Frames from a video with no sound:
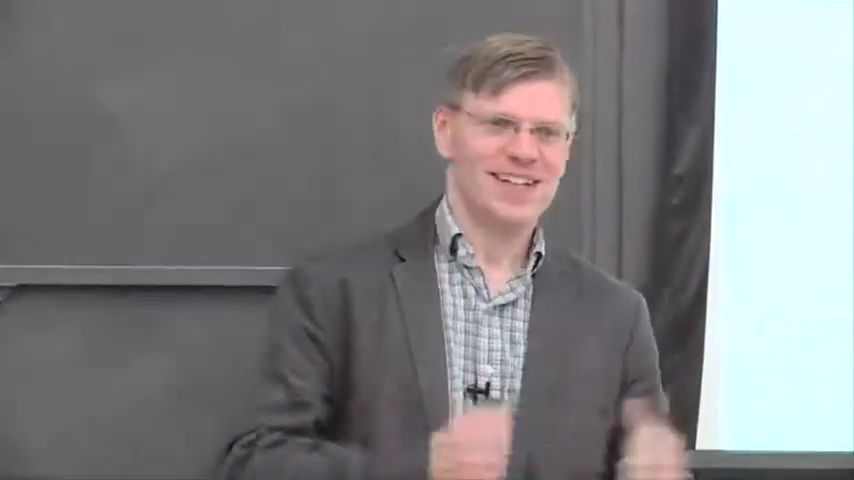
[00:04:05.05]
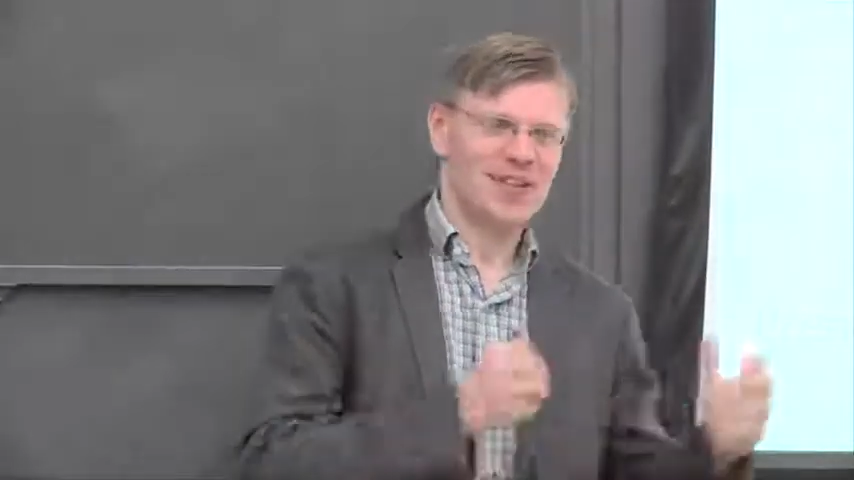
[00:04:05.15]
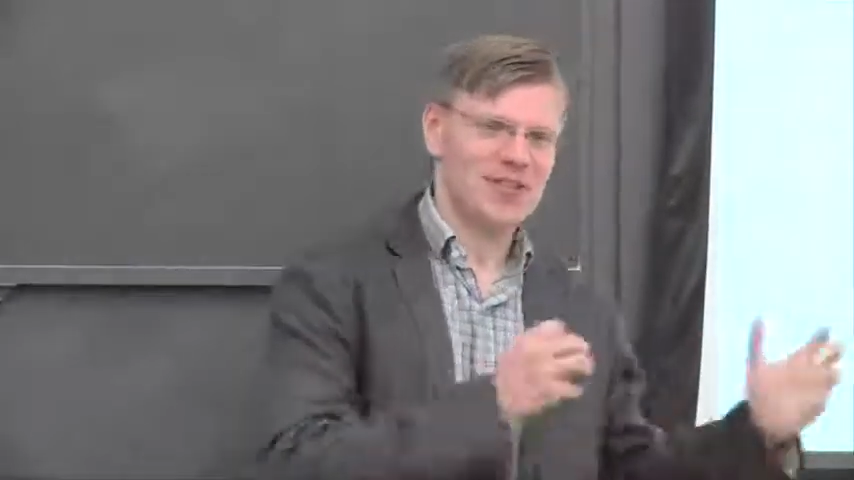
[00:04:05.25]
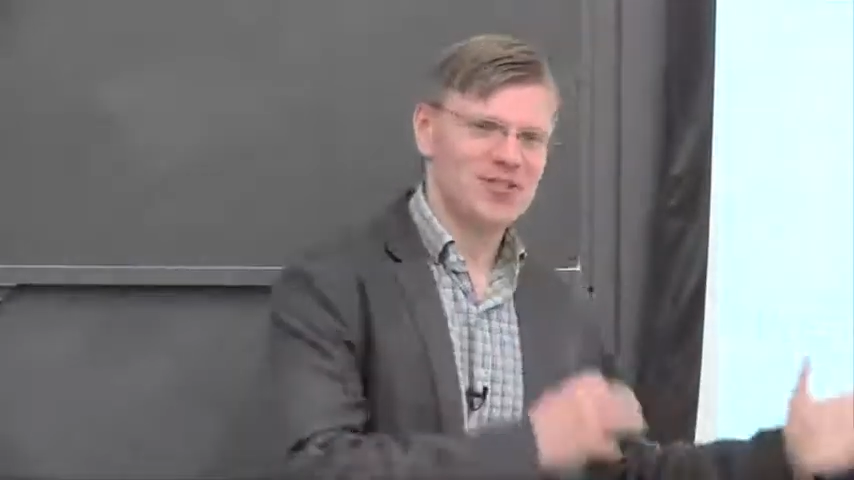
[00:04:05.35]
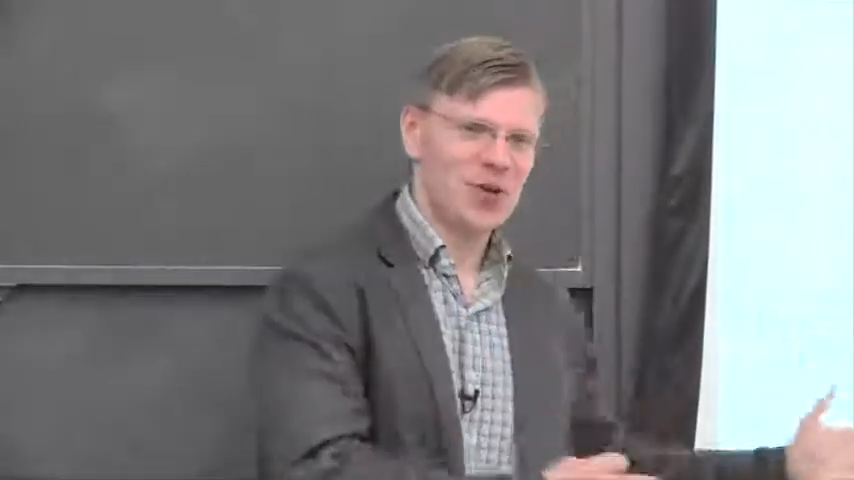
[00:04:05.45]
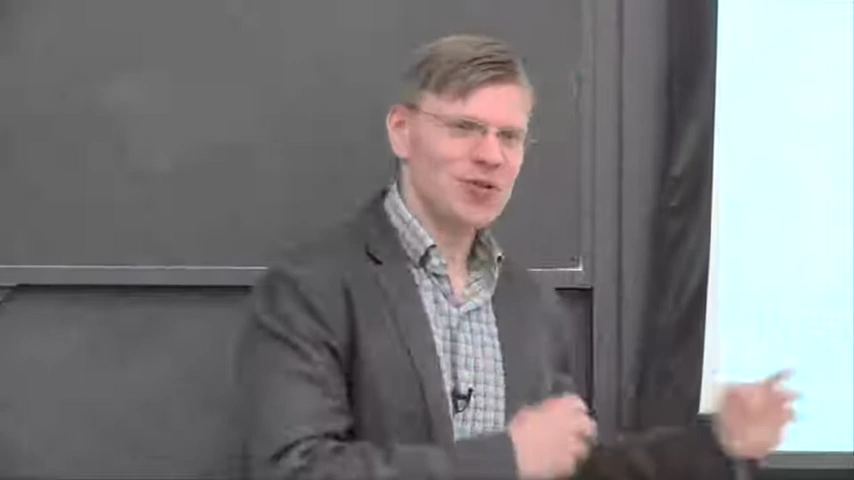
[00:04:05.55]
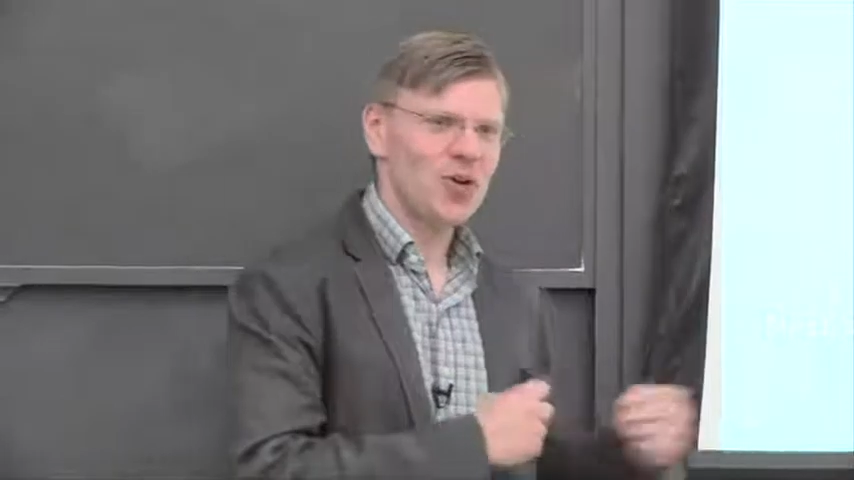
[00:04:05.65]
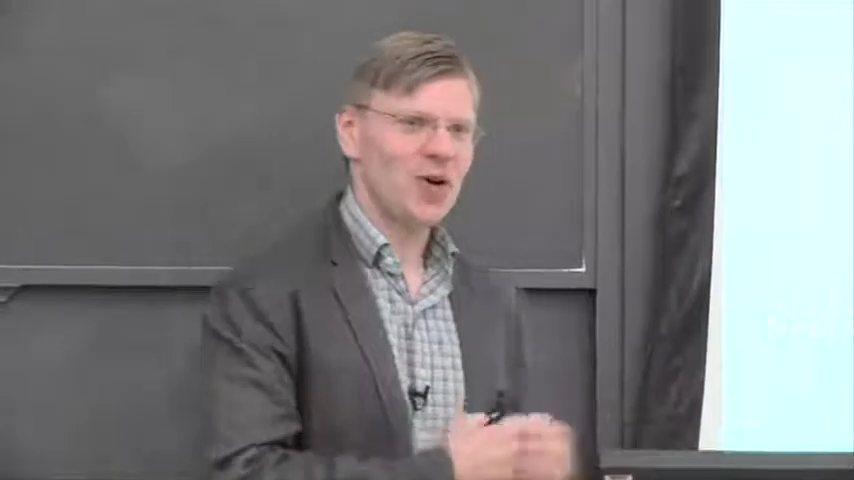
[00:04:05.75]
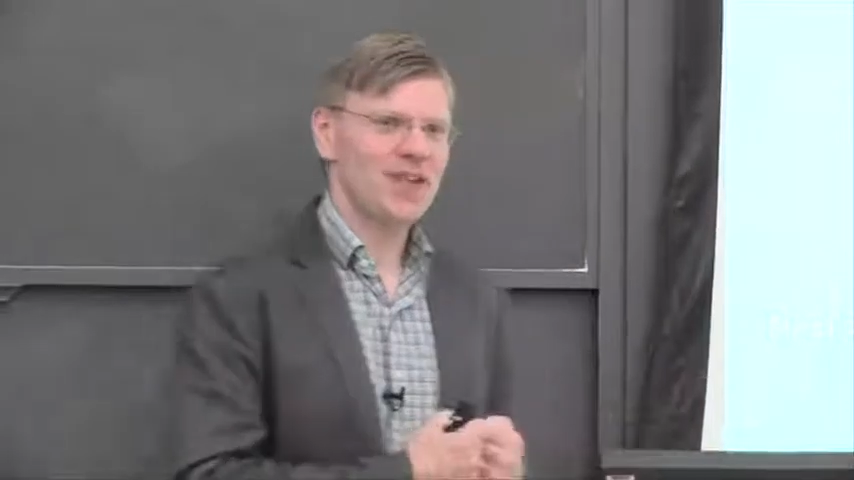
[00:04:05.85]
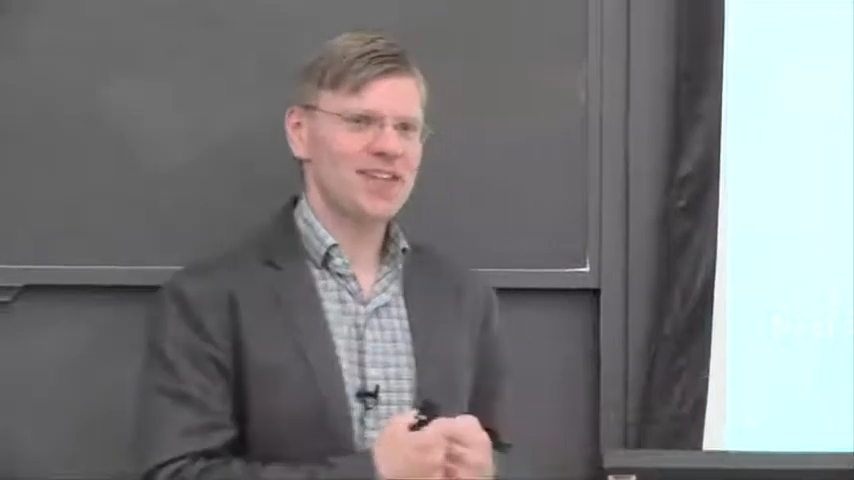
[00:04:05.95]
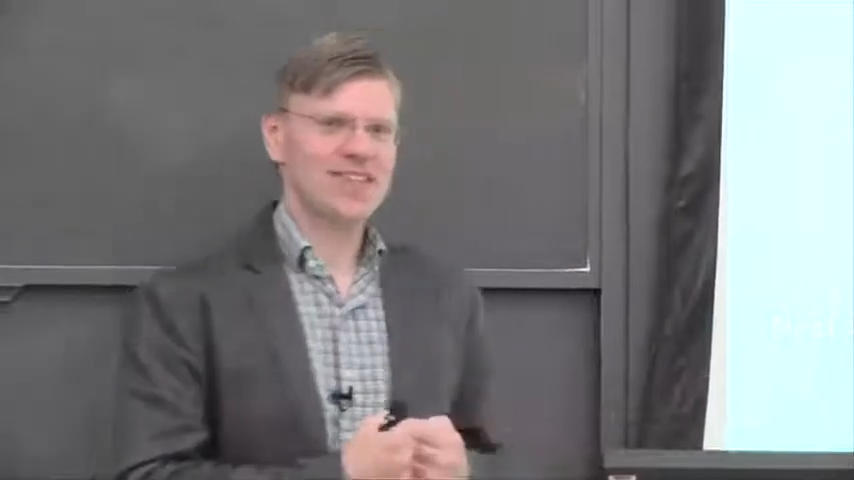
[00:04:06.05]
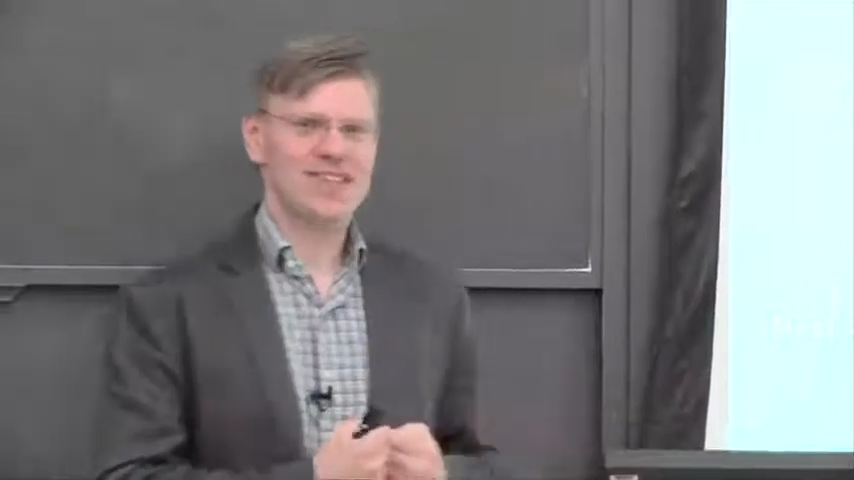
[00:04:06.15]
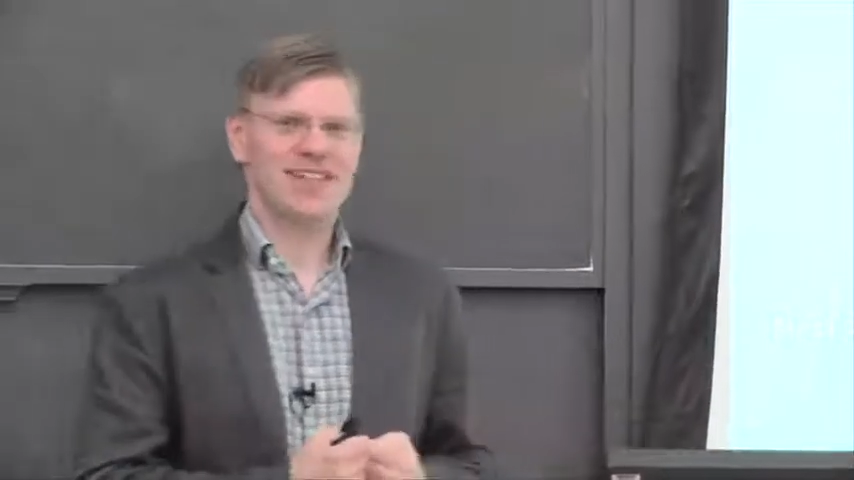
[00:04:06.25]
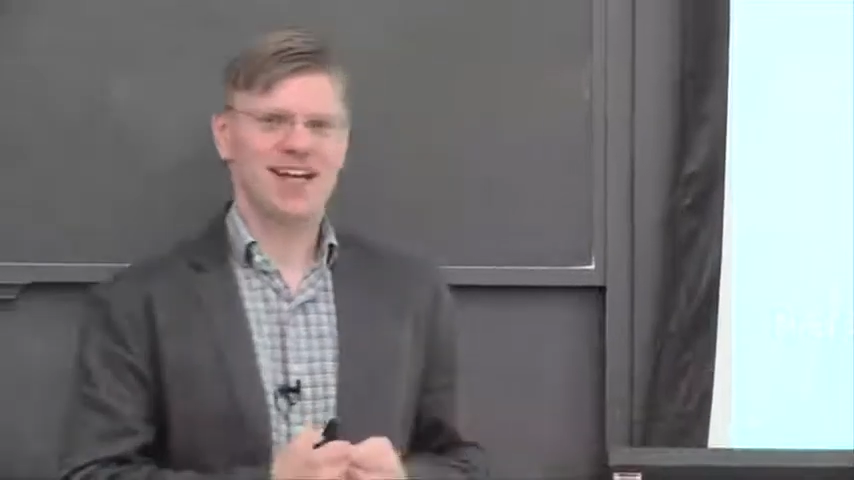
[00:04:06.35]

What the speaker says: If you don't know all this,